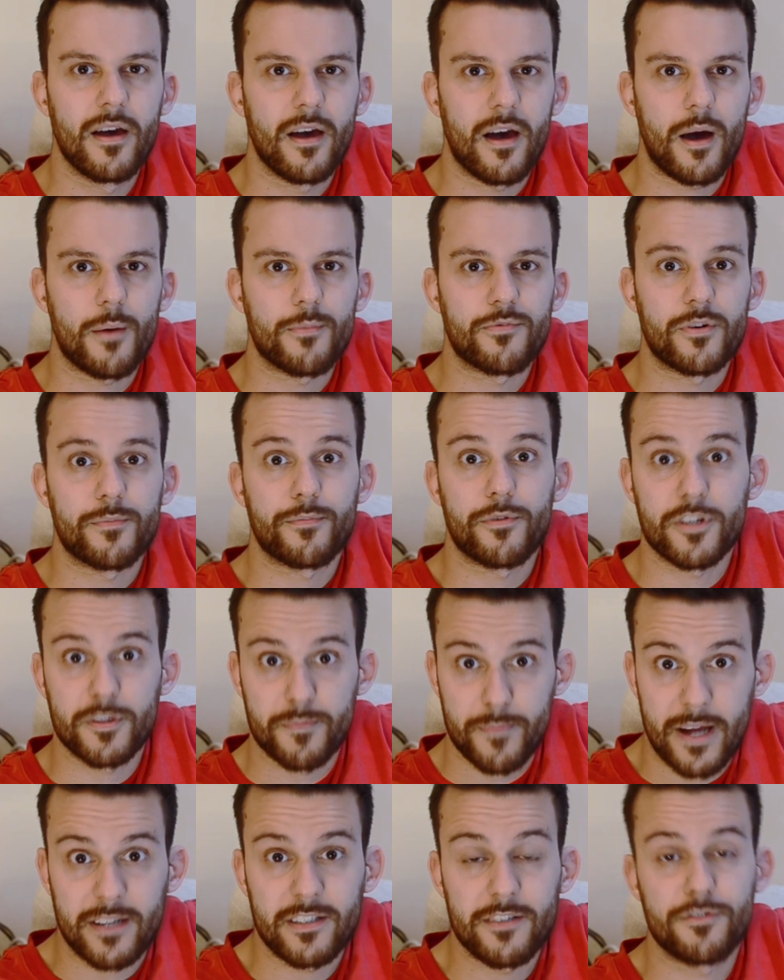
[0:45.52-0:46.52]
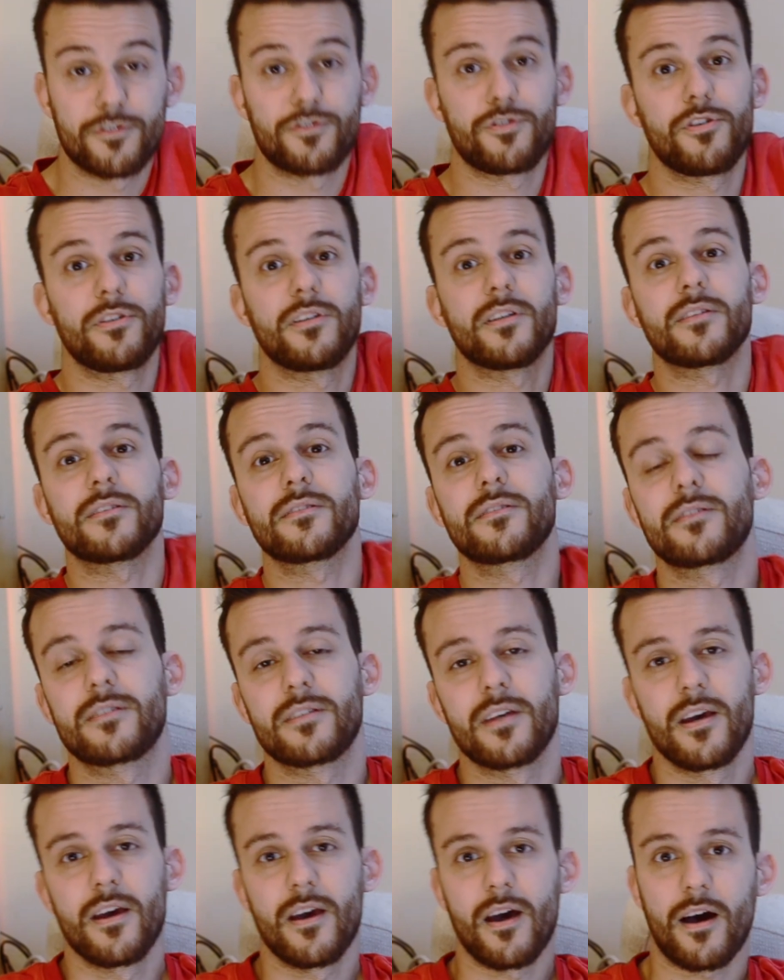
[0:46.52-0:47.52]
um, from prospective students
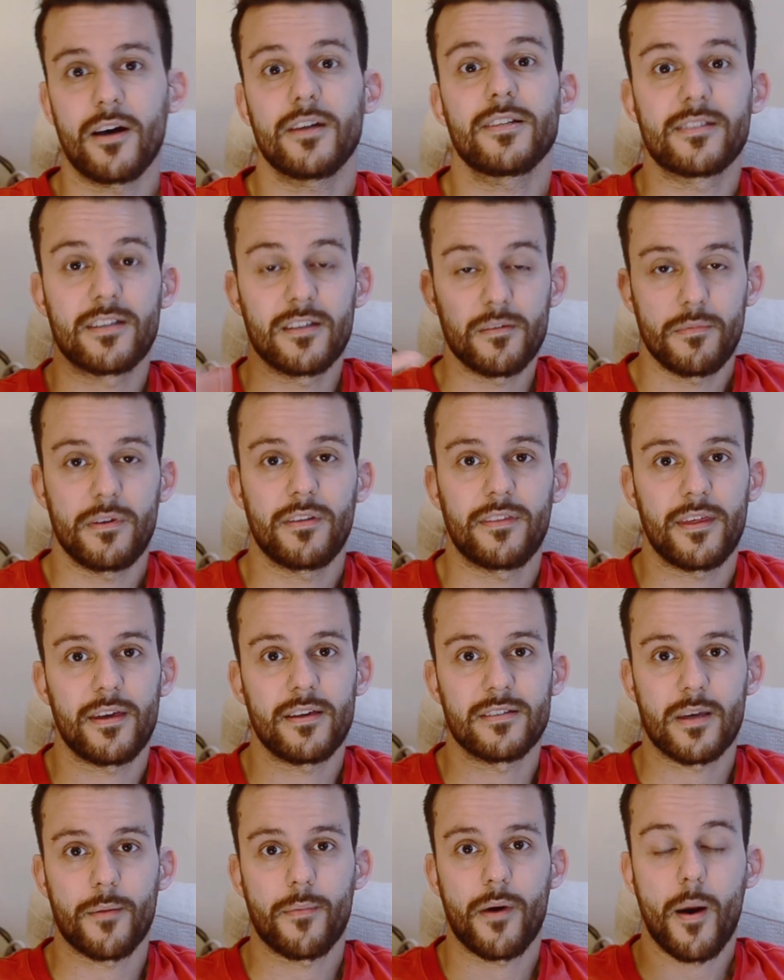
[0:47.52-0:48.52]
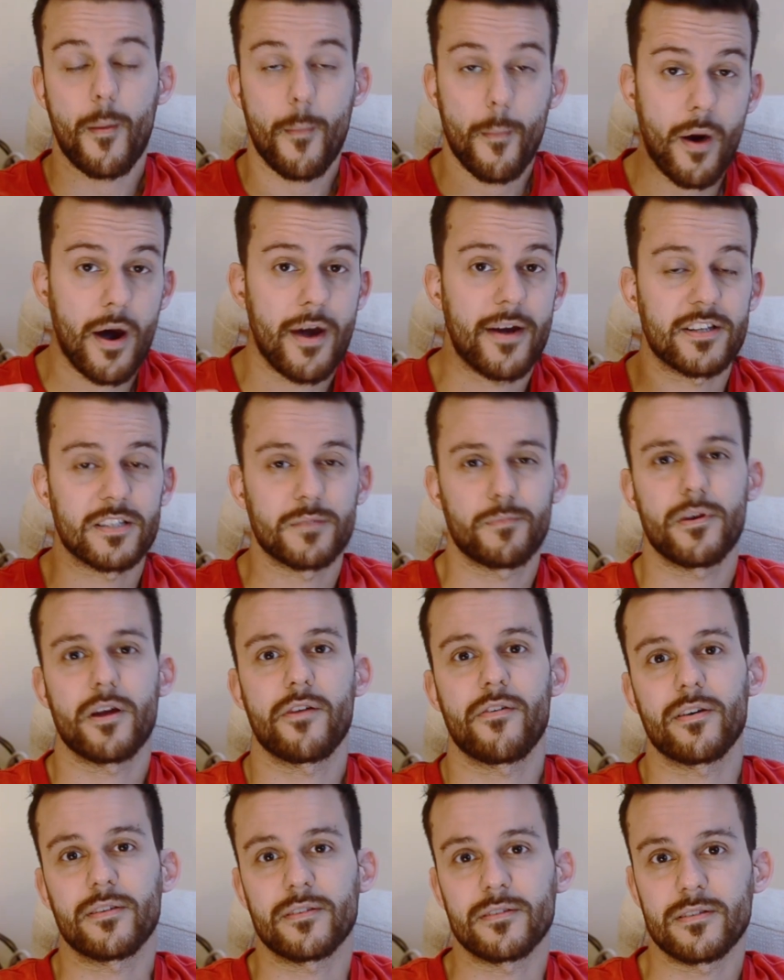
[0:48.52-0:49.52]
asking me things about my
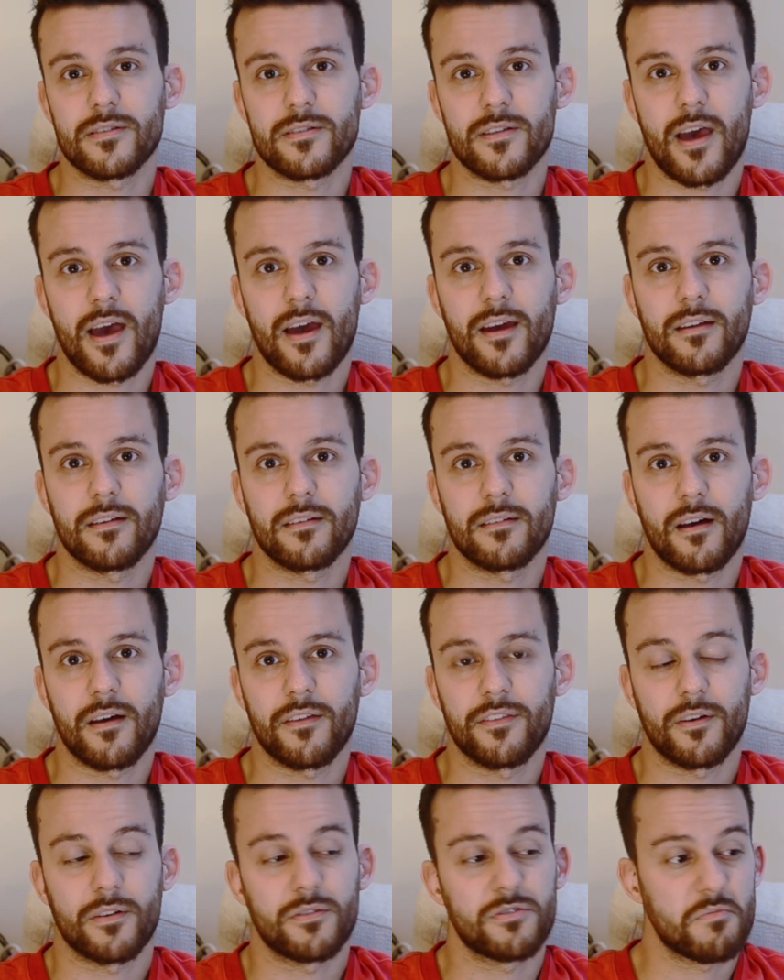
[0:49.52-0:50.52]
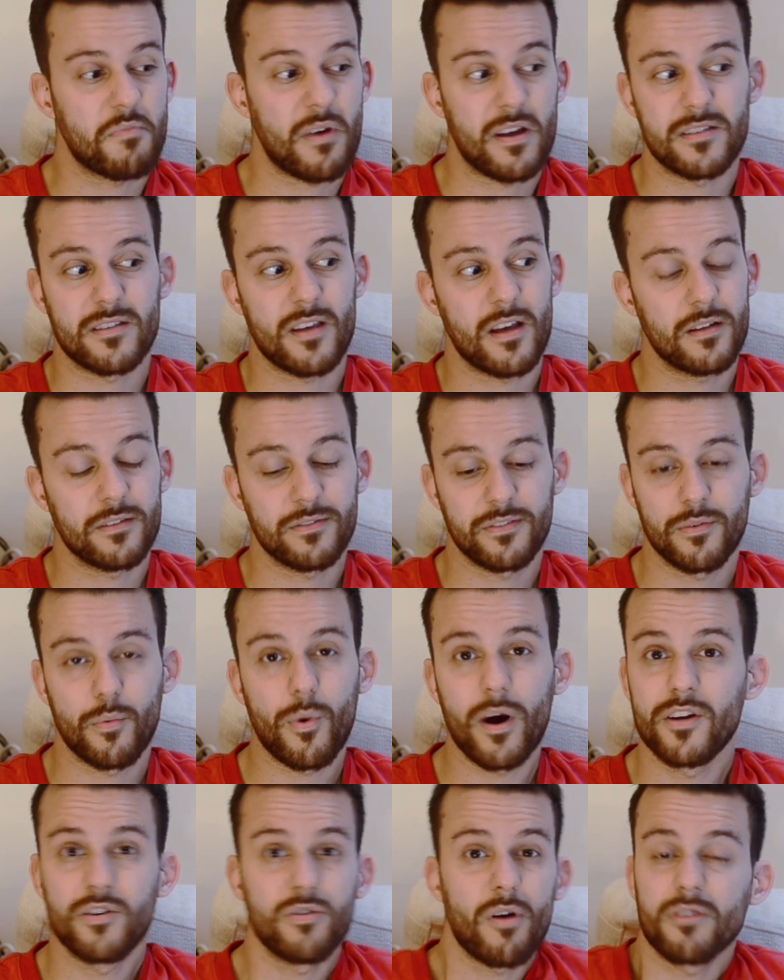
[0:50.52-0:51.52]
experience, and I thought to myself,
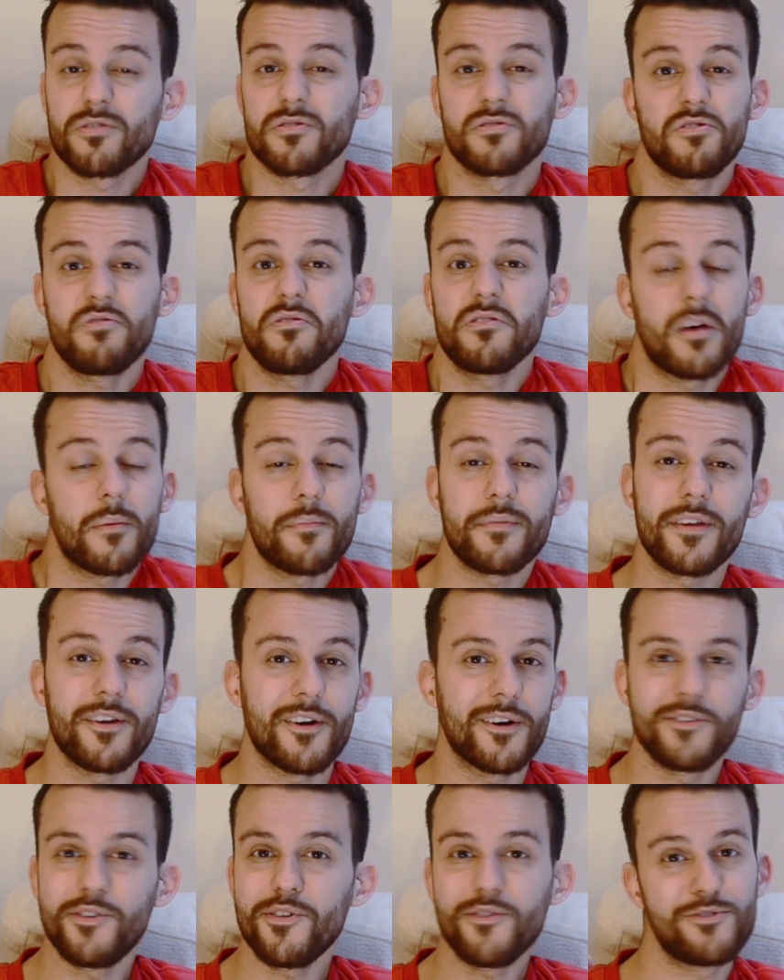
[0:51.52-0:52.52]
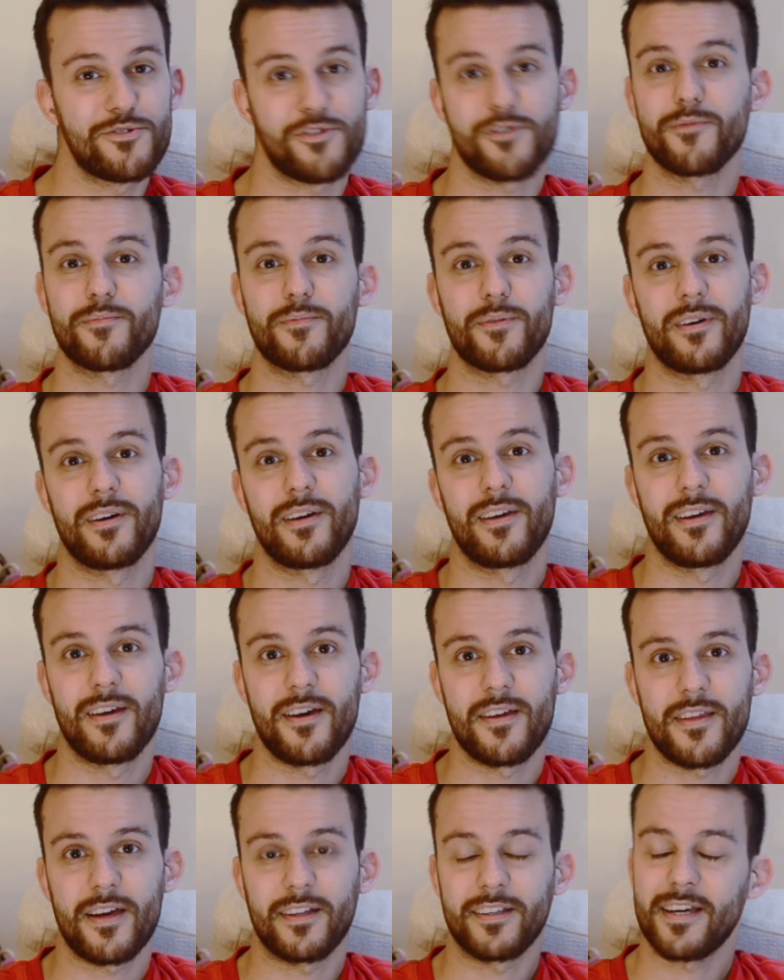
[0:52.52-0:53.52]
why not do something on YouTube
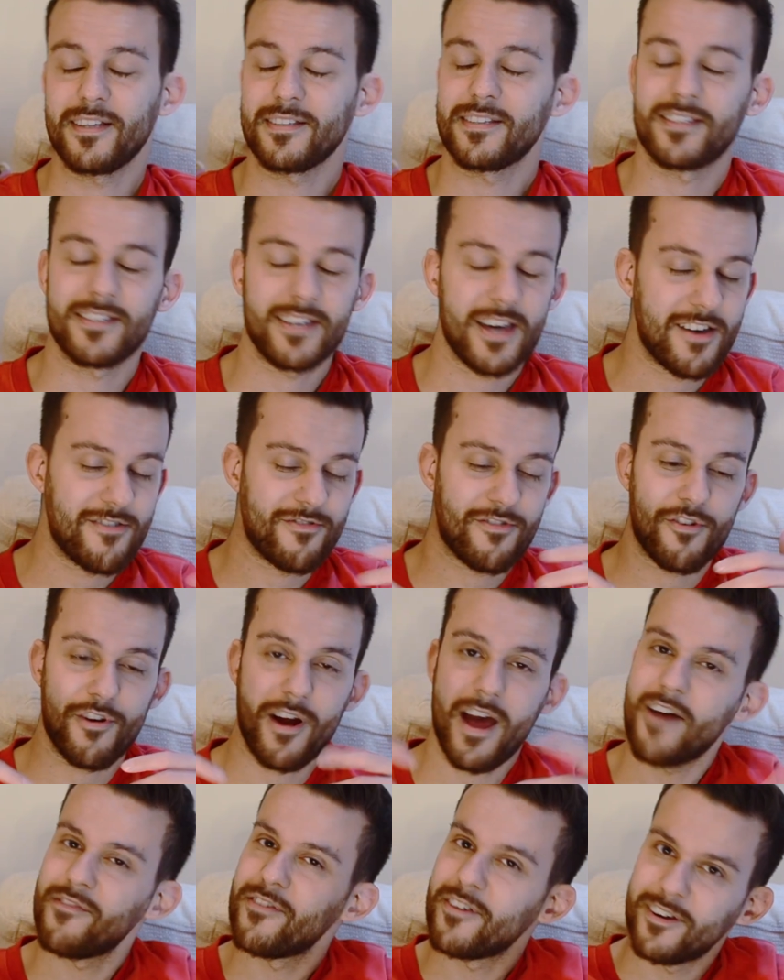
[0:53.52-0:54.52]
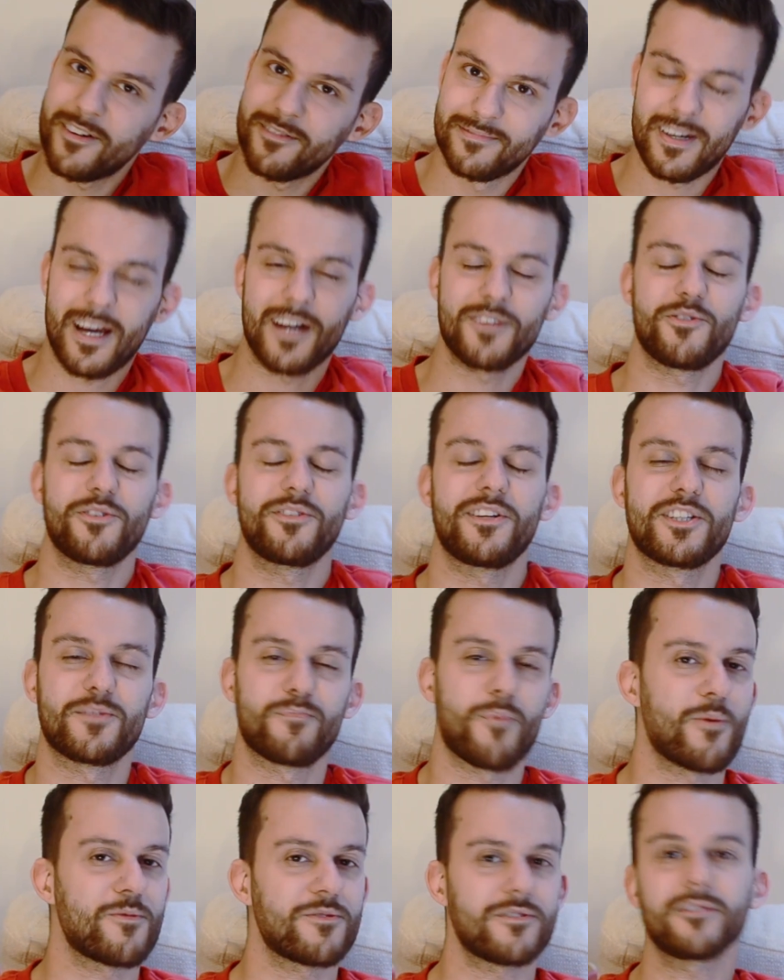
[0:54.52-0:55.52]
that can stay forever at your
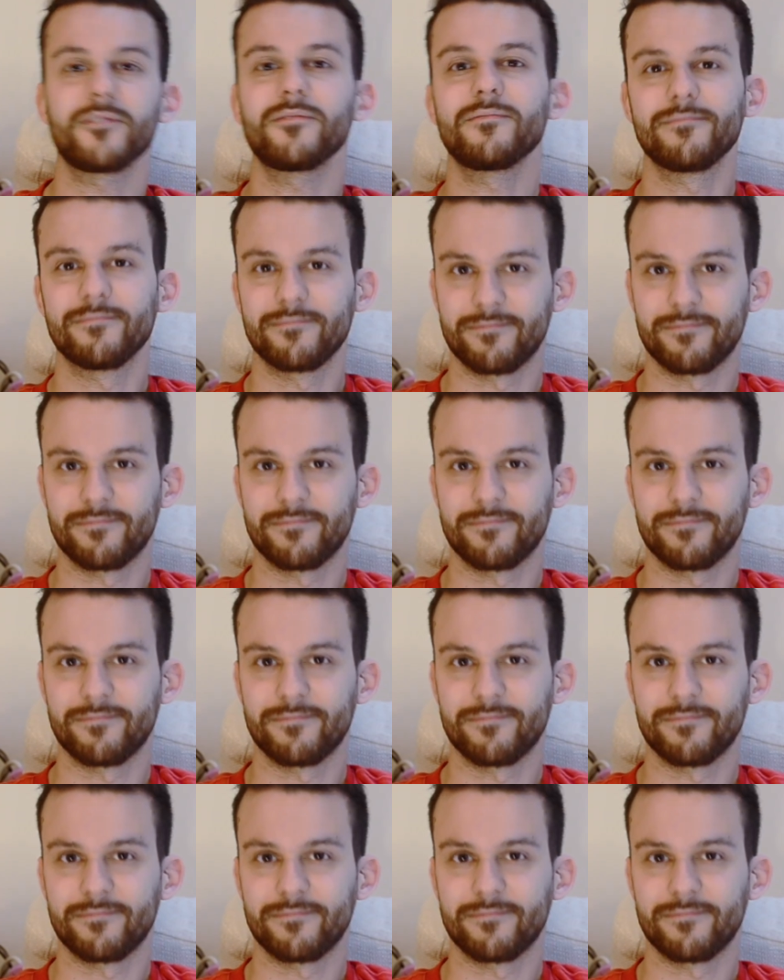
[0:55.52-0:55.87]
disposal?